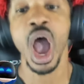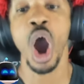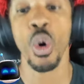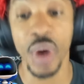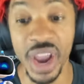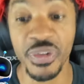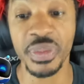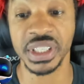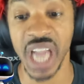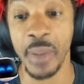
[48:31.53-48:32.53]
away from
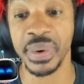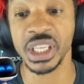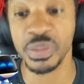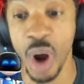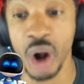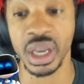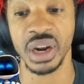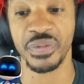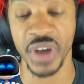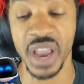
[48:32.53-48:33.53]
the Japanese market
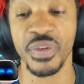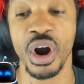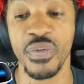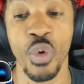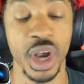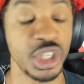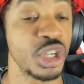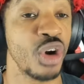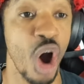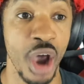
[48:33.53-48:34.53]
in favor of
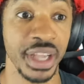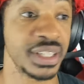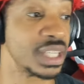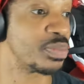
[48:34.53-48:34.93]
Western audiences.